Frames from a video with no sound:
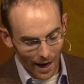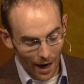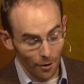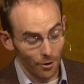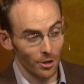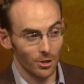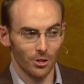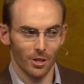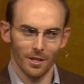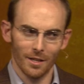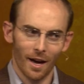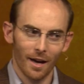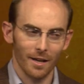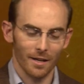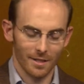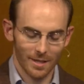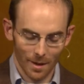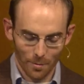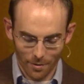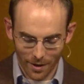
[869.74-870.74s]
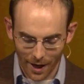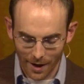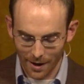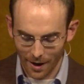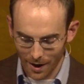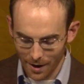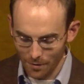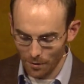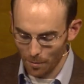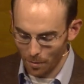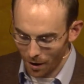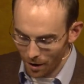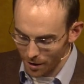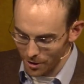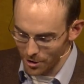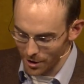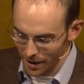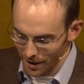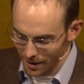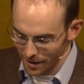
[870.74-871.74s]
how could she not accept that kind of
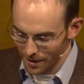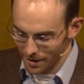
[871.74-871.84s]
apology?